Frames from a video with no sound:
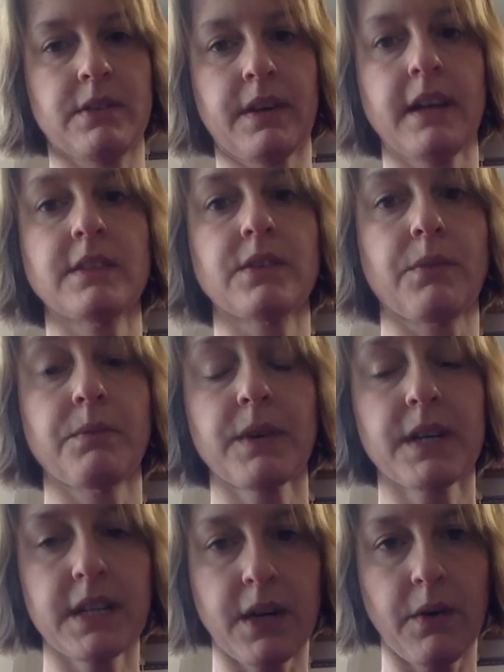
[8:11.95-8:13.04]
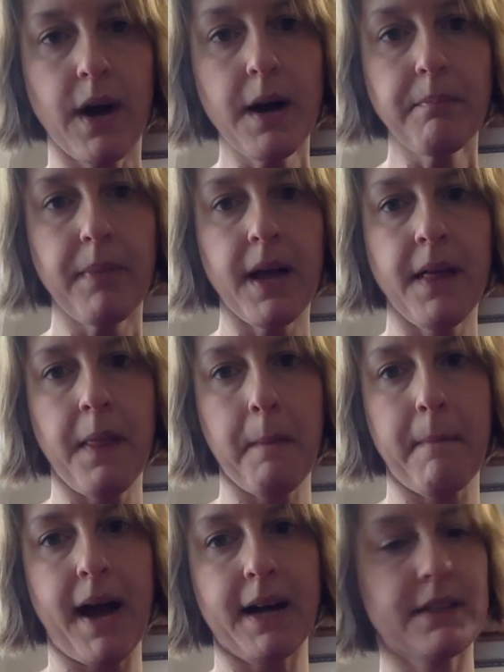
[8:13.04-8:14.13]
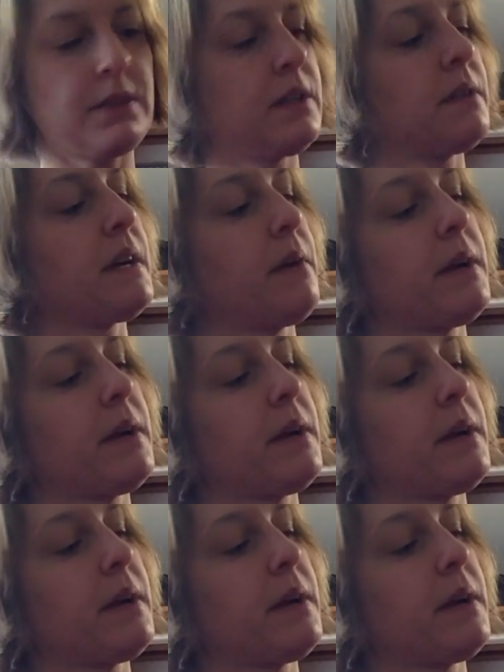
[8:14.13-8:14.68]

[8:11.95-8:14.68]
Okay, so we're going to go up and then back. So here we go.